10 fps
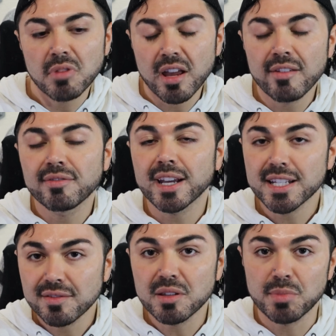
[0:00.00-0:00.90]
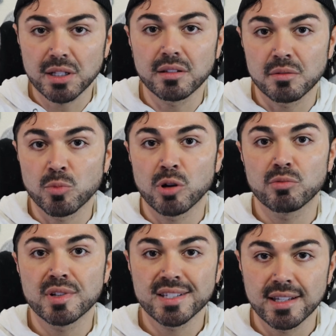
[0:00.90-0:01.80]
effectively be a little more
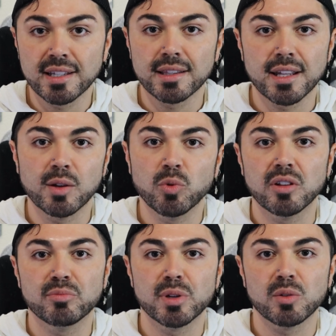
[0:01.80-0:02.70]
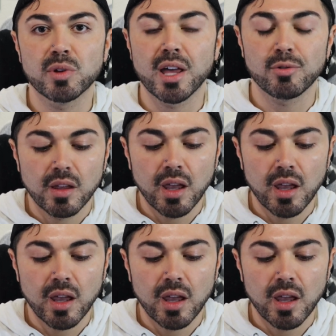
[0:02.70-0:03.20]
resilient than it would have been without.